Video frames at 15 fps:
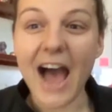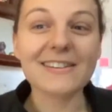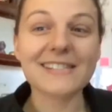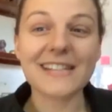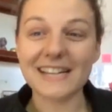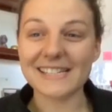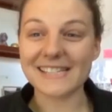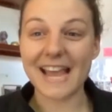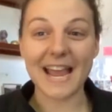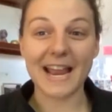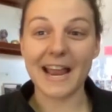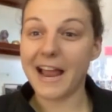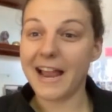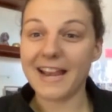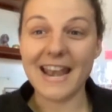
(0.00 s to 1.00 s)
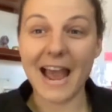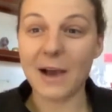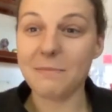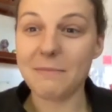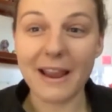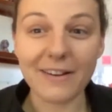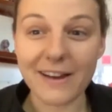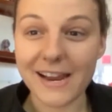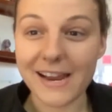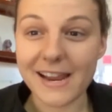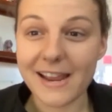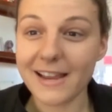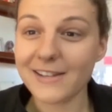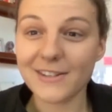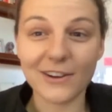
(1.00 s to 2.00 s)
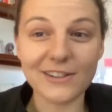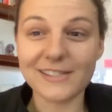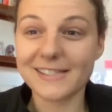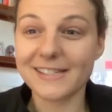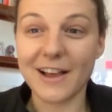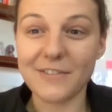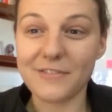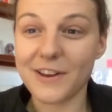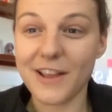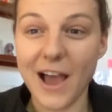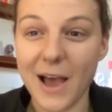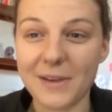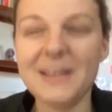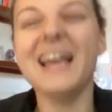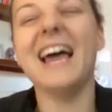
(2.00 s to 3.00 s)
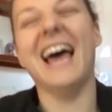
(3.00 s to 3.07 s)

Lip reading: I was going to say, now, Mary, don't stuff it up.